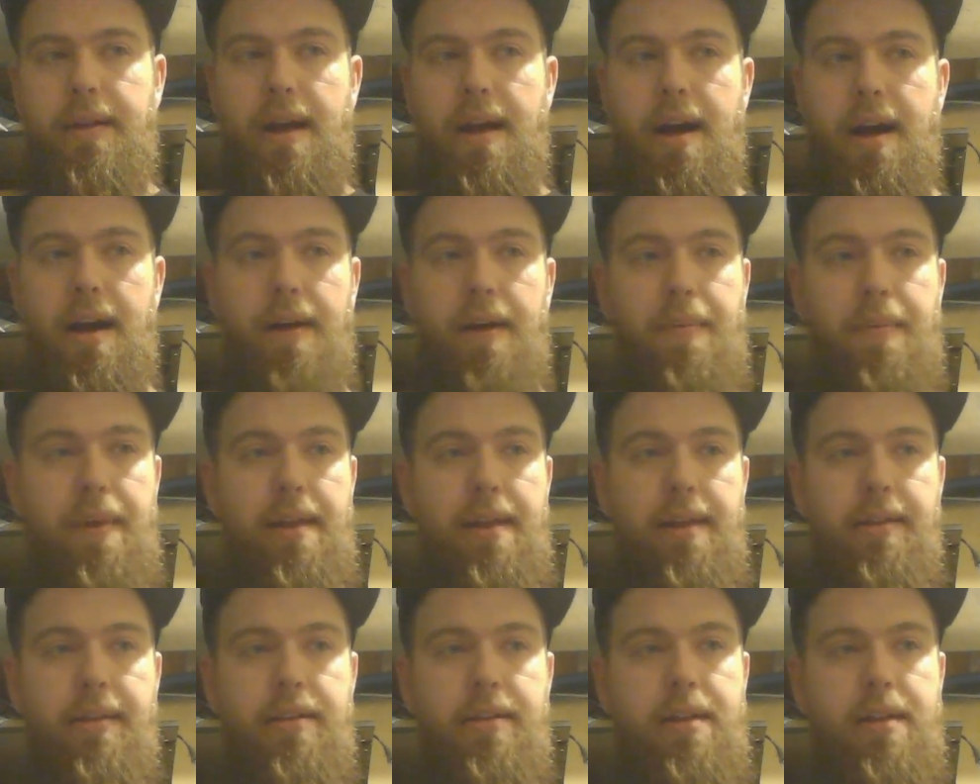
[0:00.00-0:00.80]
Uh, we
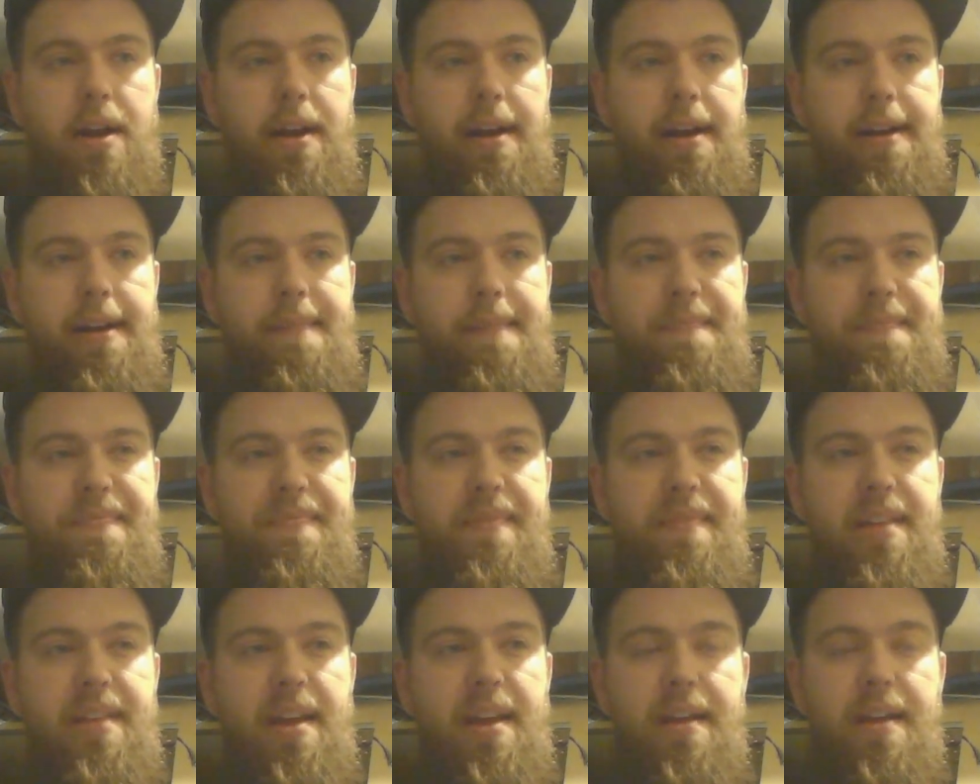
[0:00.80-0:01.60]
like to target
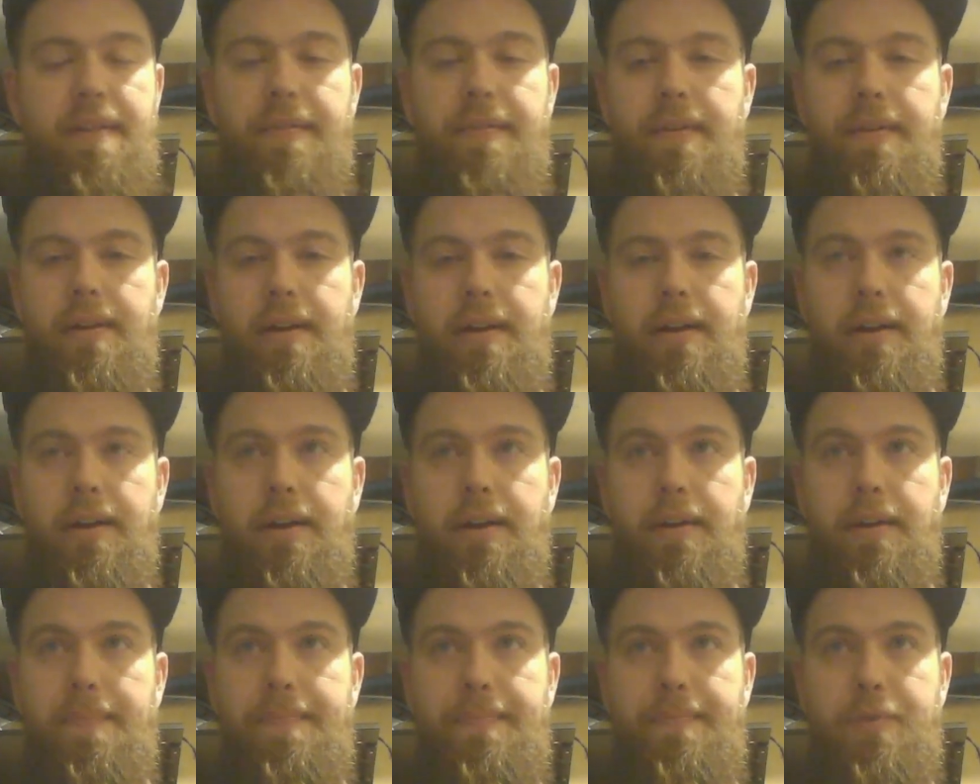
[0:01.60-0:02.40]
10 to,
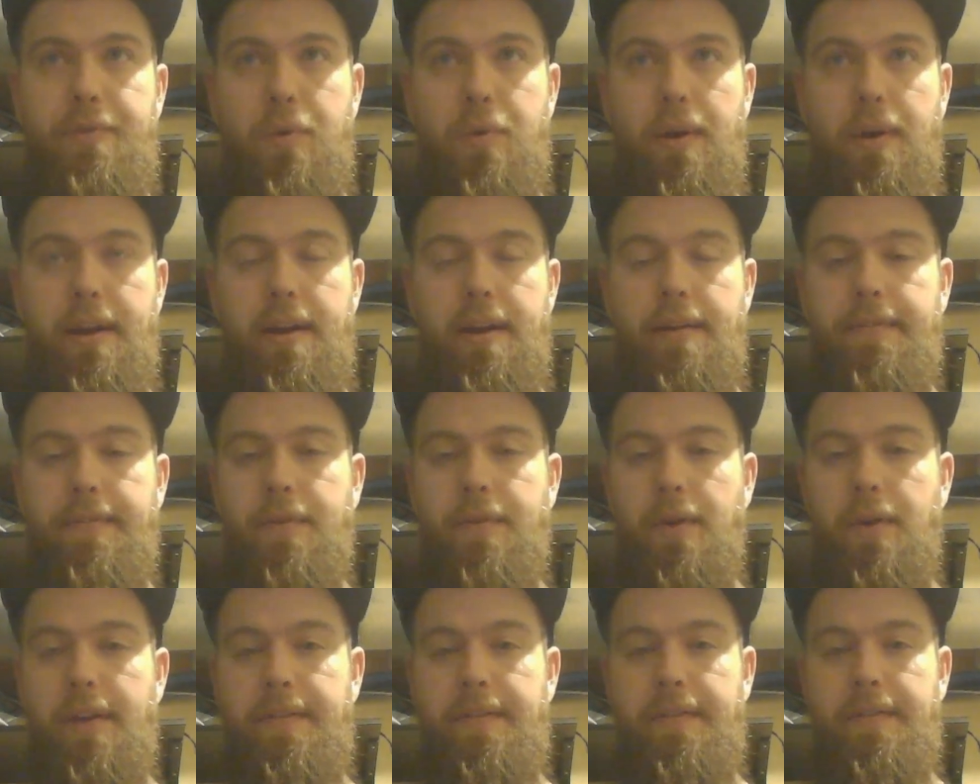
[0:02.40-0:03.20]
or 20 to
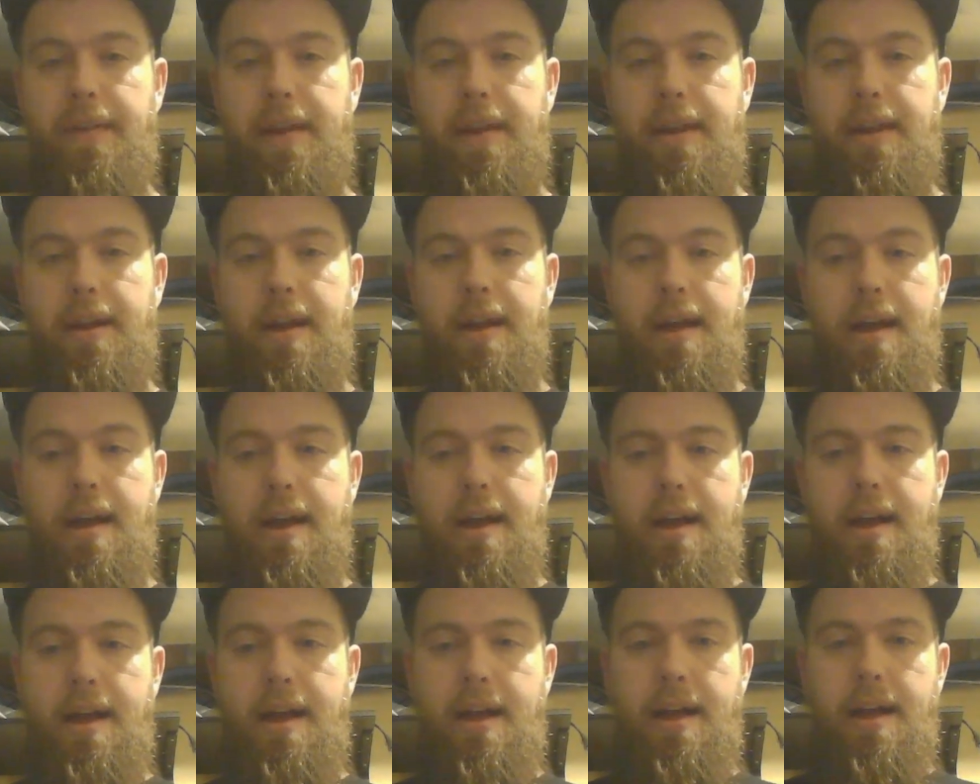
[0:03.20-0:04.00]
40 feet
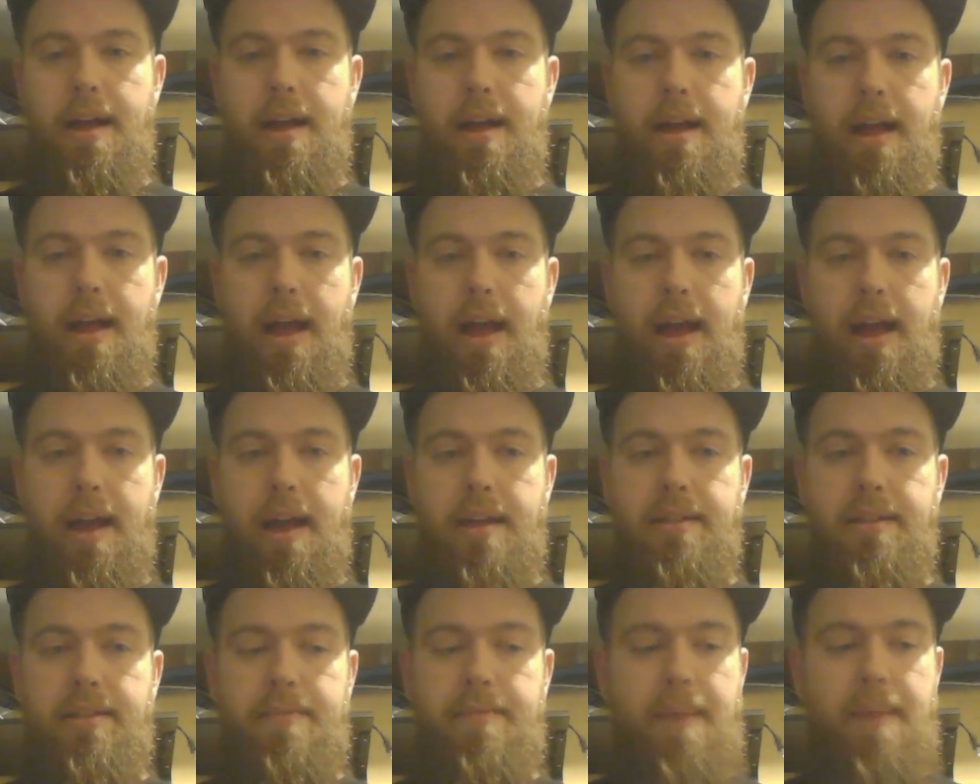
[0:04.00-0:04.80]

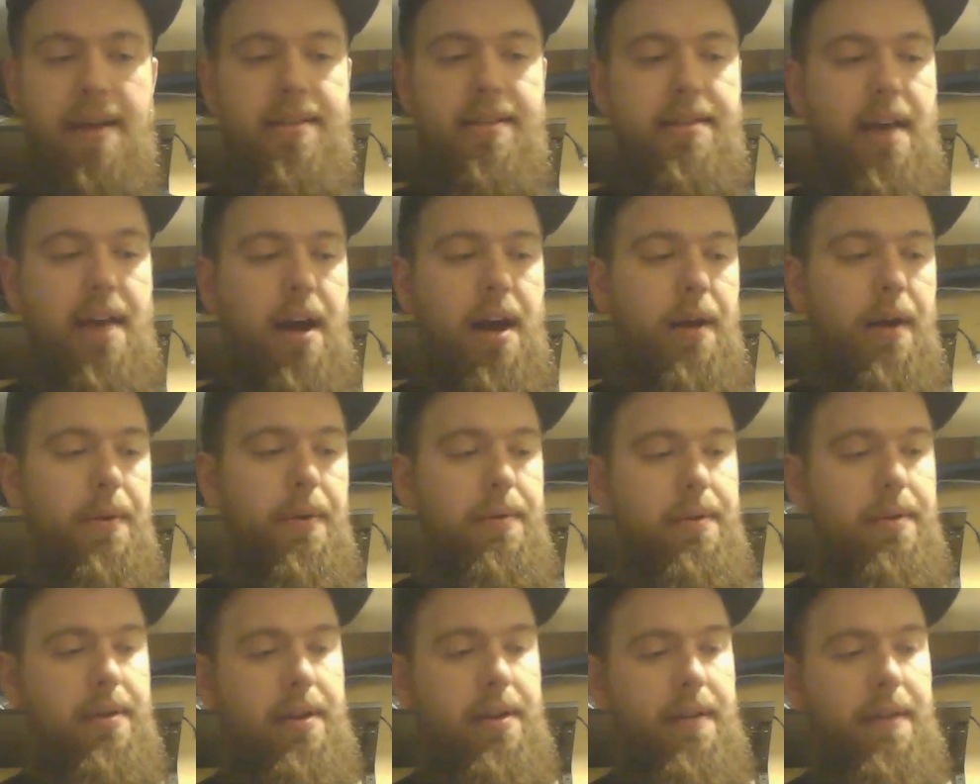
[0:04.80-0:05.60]
and space
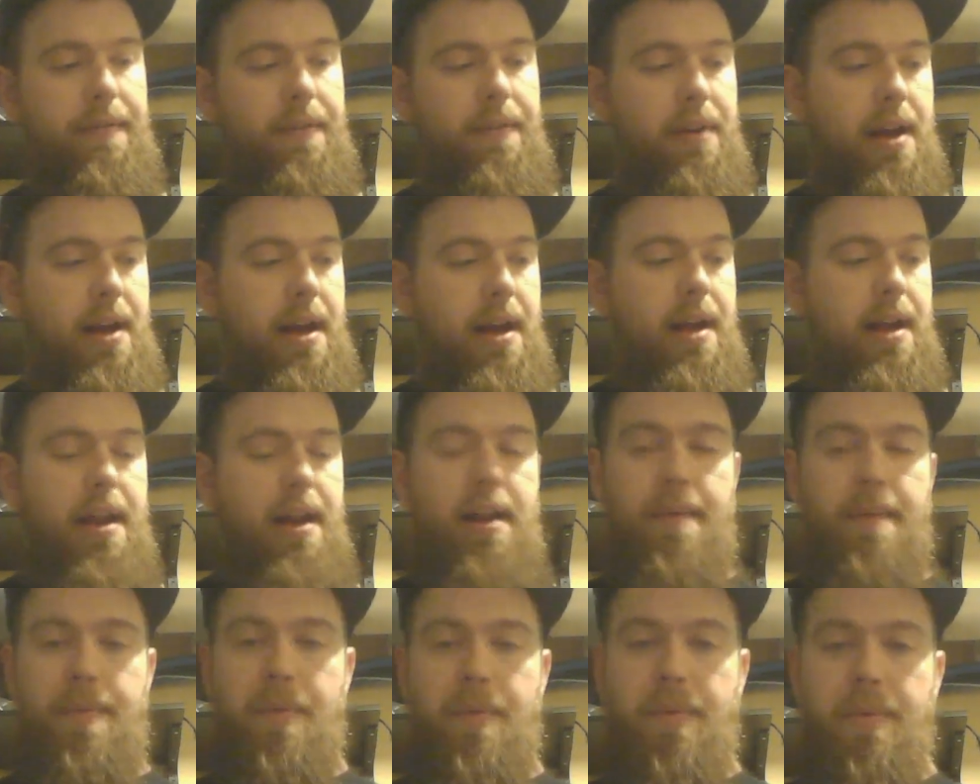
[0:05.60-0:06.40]
out. If you're not
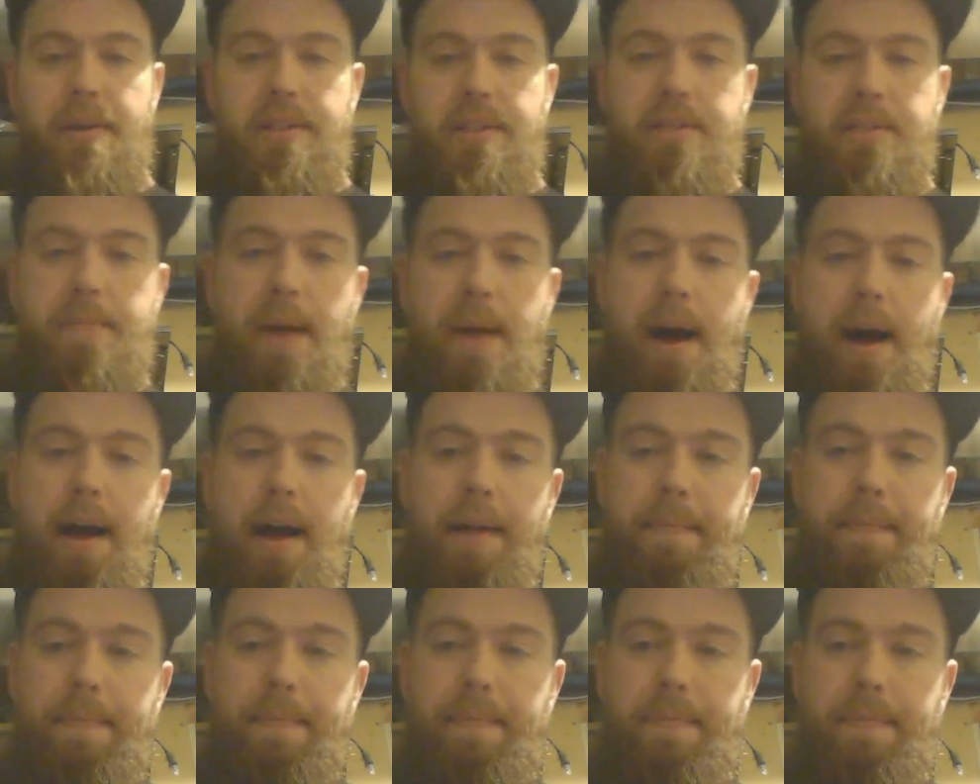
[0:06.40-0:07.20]
hitting them in one
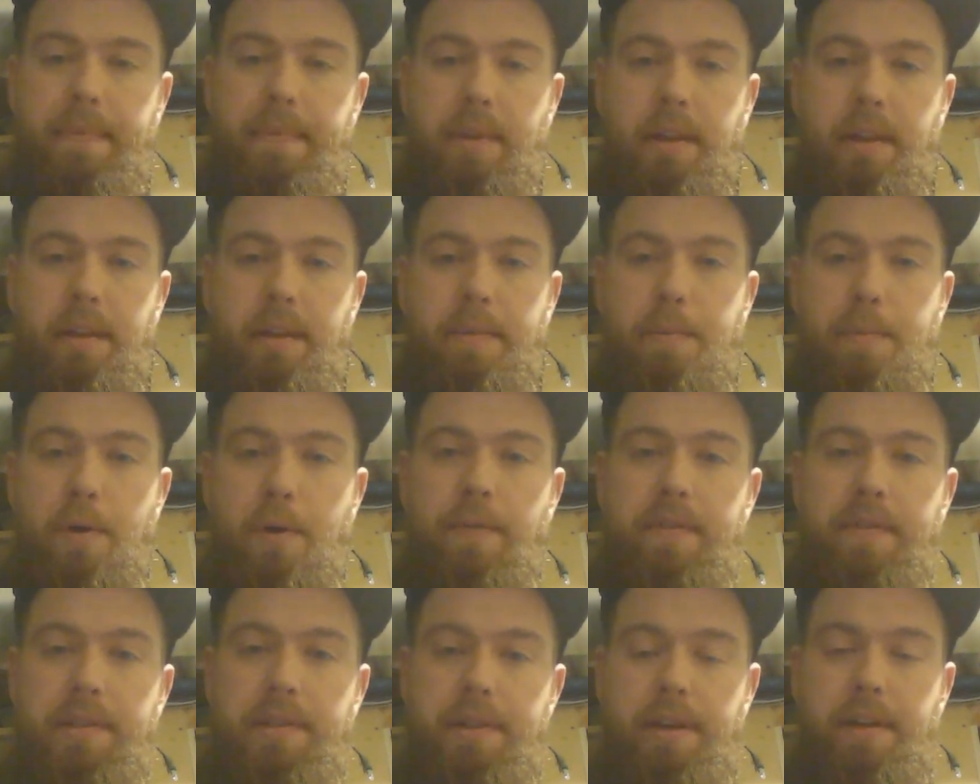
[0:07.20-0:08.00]
spot,
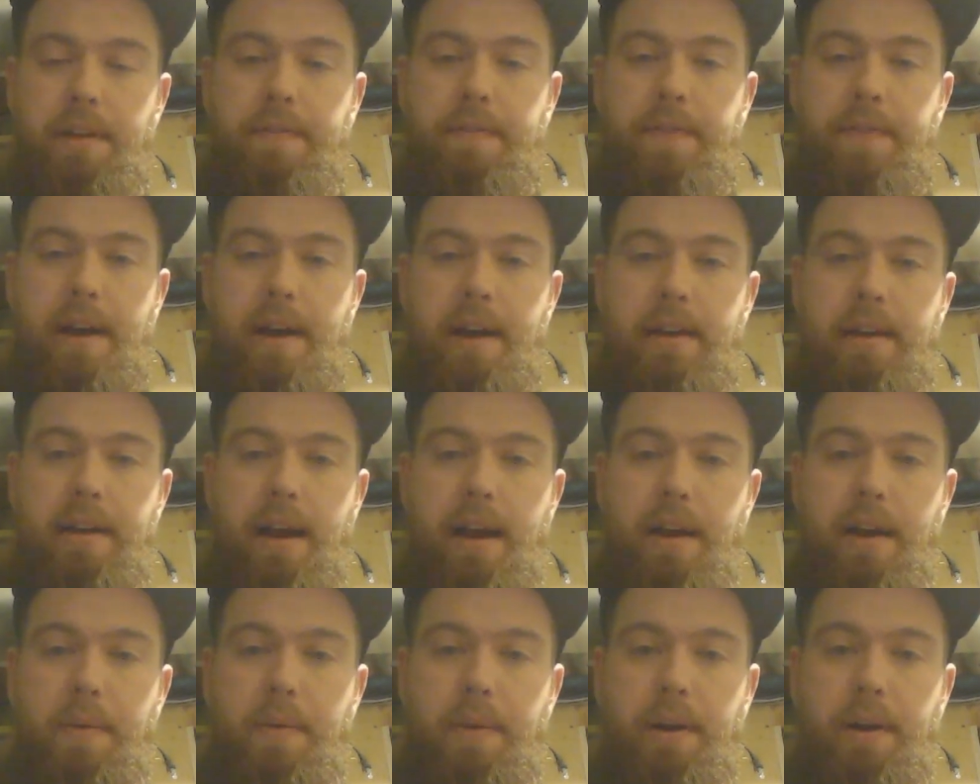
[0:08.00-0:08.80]
move until you find
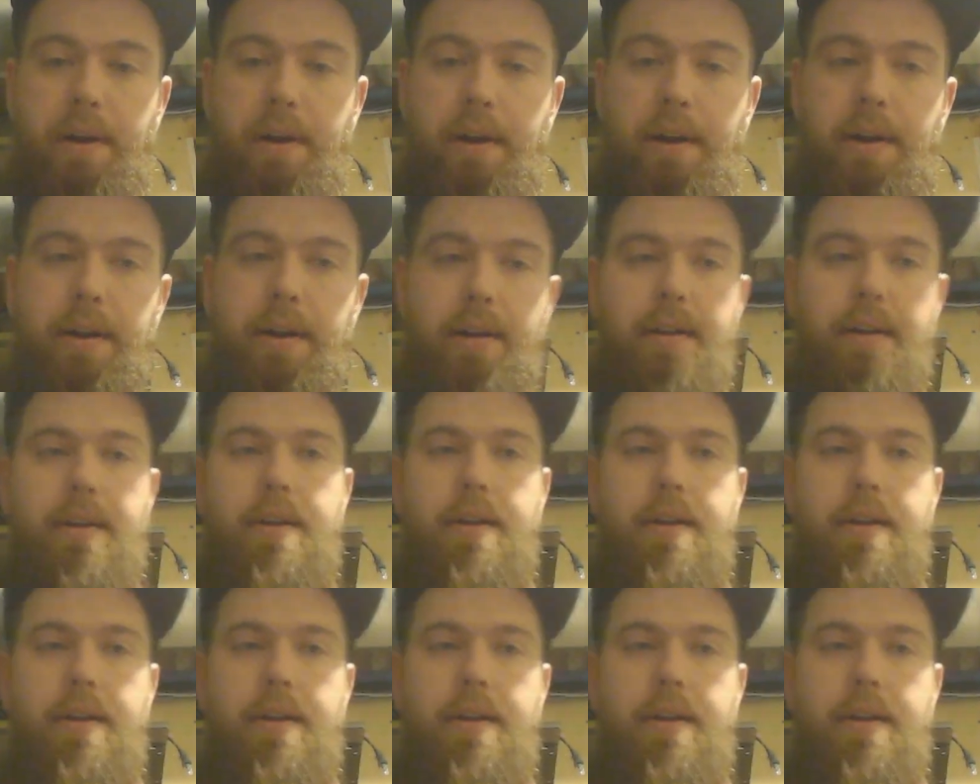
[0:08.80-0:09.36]
kind of where